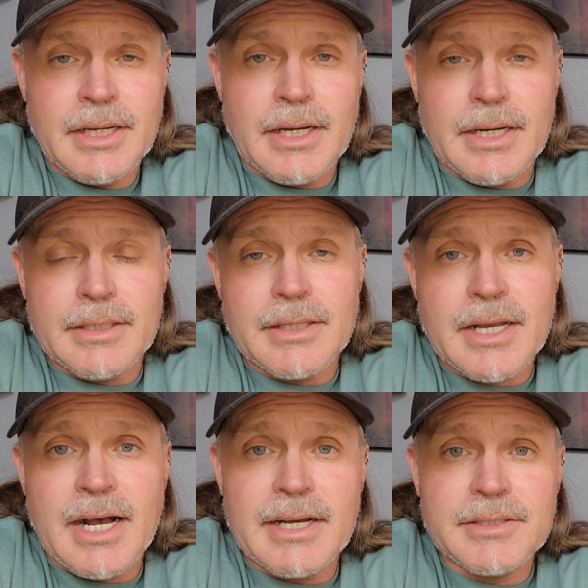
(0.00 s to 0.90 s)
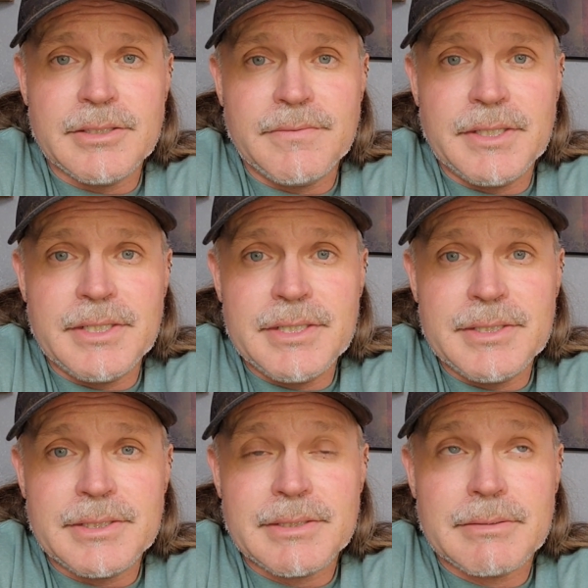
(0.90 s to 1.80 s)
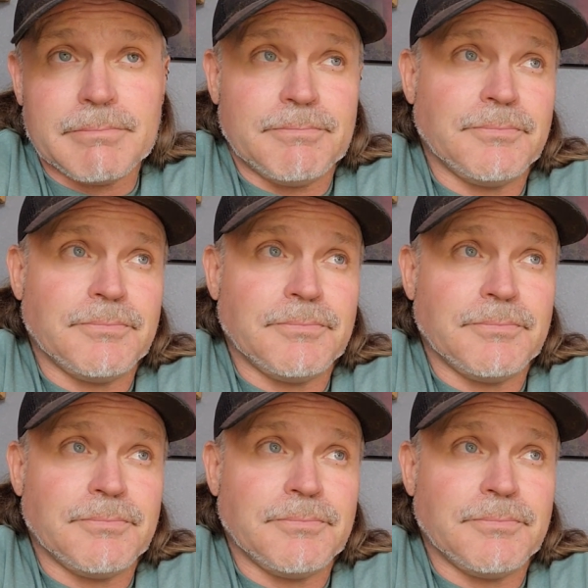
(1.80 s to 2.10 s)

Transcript: The cons of it is